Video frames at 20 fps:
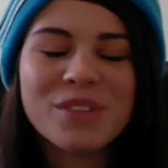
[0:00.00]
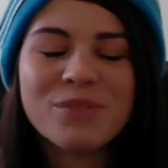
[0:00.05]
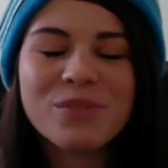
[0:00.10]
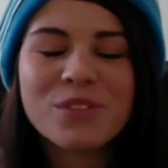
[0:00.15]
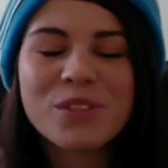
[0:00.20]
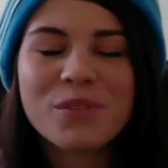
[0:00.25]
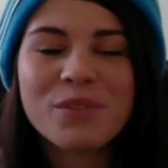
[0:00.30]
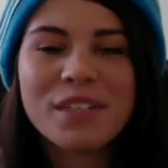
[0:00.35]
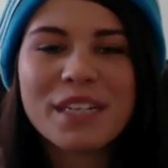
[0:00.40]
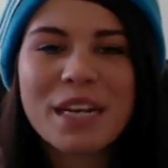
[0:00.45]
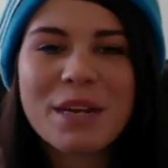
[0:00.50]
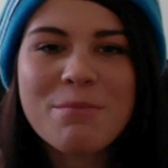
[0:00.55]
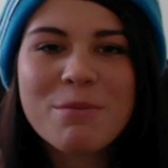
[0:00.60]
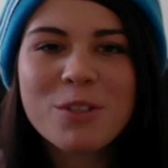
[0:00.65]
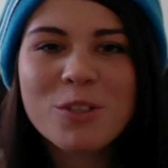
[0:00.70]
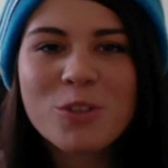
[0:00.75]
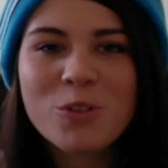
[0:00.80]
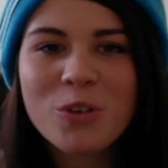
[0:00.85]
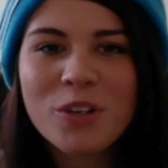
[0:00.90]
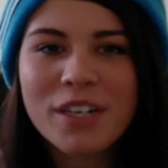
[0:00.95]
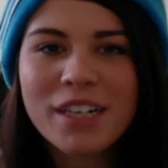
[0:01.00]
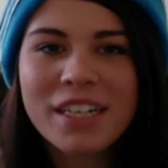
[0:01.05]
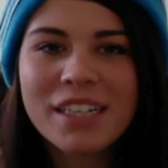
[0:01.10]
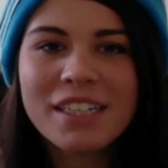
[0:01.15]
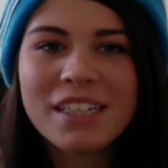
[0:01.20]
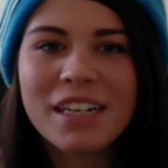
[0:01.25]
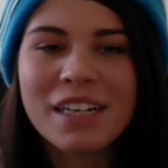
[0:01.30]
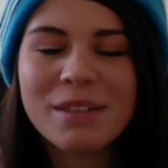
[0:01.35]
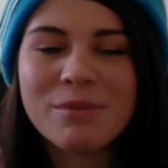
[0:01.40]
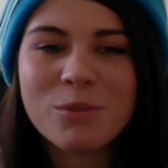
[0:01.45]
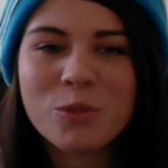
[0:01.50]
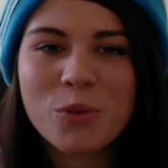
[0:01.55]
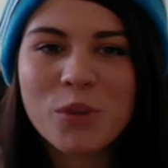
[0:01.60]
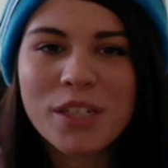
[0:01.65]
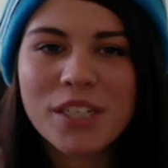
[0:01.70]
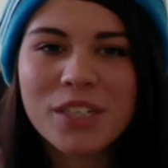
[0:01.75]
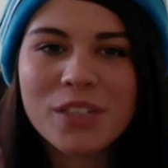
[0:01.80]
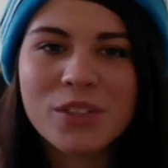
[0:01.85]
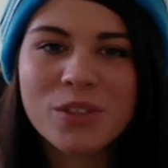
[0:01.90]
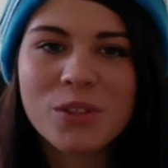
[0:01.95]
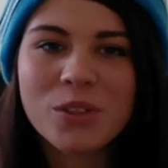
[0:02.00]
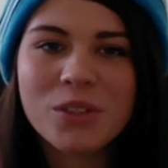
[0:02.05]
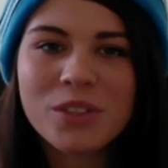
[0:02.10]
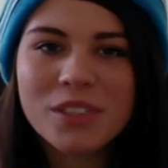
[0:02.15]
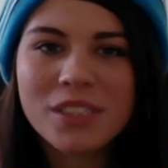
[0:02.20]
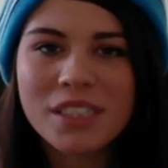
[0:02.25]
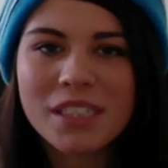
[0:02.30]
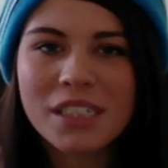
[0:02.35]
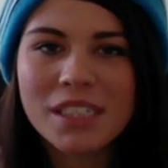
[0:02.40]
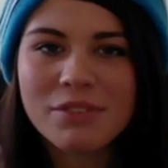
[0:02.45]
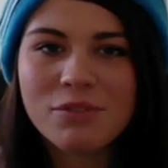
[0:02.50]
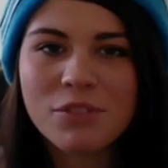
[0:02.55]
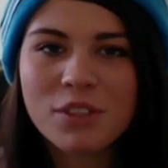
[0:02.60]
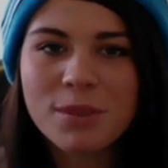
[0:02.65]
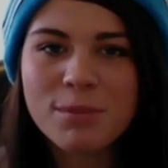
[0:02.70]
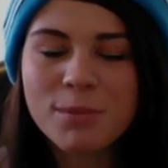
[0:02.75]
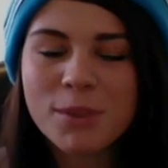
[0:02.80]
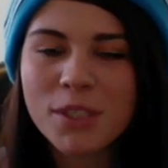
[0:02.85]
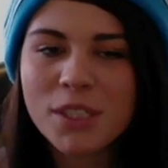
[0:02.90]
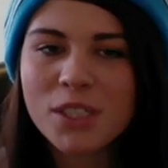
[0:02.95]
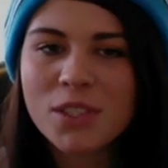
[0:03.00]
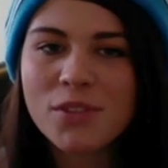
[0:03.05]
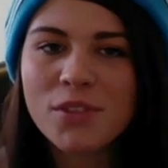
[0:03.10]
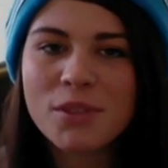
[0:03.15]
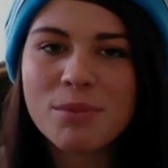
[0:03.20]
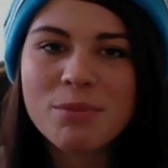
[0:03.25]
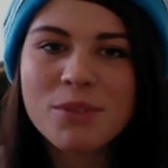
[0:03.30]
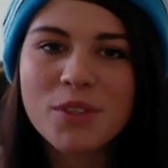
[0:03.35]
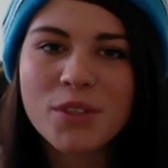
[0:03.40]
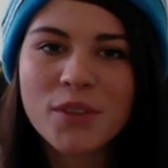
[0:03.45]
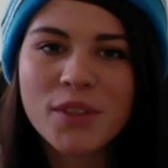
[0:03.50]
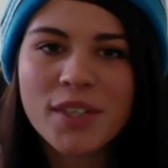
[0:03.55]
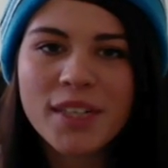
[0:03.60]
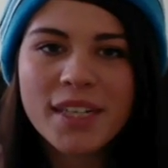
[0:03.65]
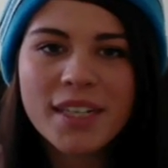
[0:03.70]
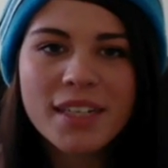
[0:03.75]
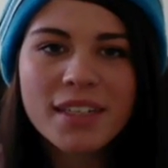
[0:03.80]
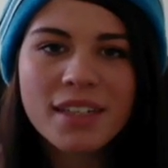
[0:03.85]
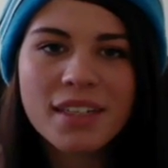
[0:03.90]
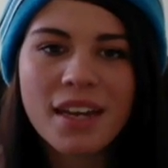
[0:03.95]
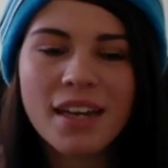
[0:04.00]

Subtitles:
So my name is Jordyn. I'm 20 years old and I'm from Missouri.